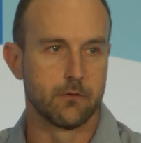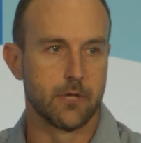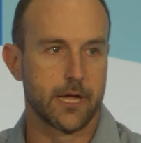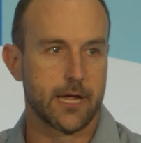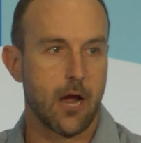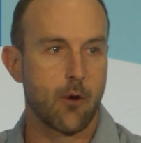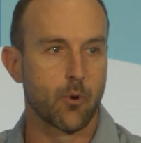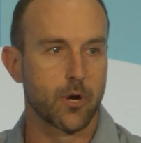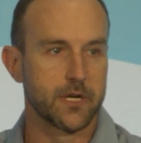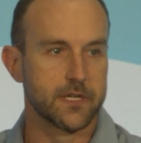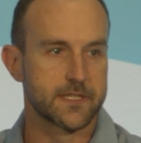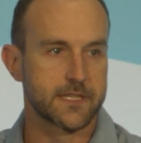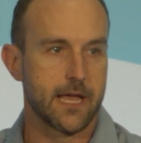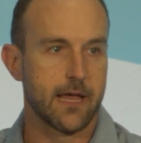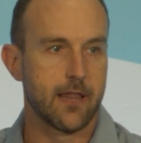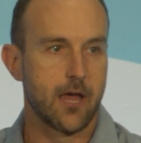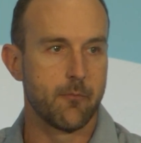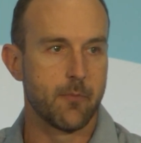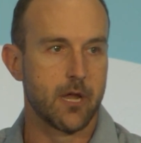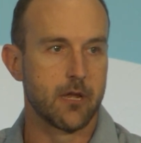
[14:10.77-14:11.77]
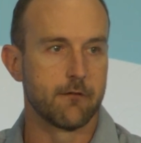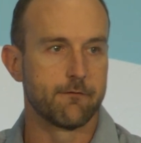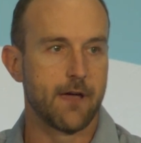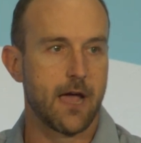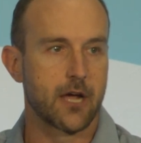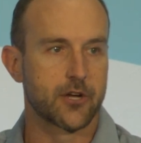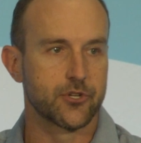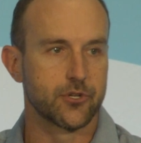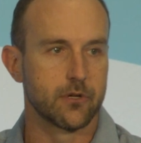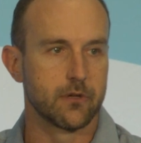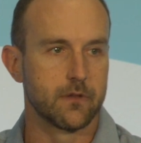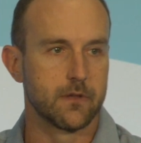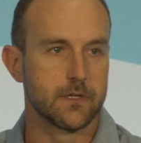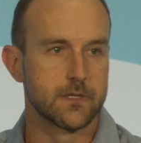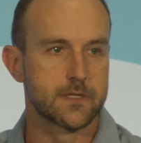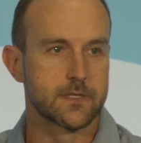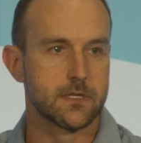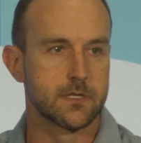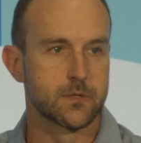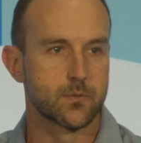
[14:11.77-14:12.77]
like how we're going to scale out manufacturing of
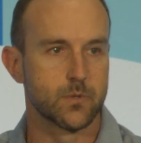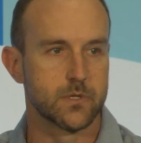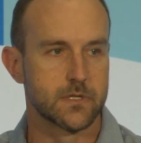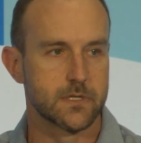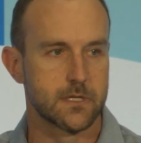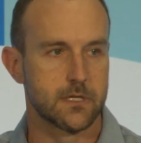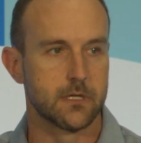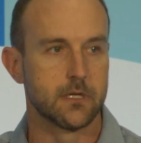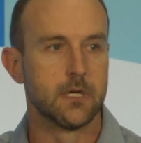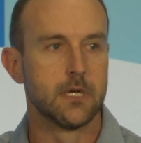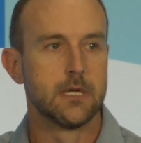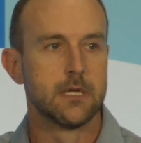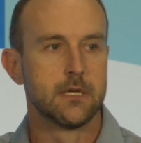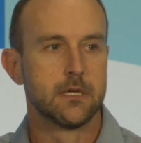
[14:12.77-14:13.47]
this this was a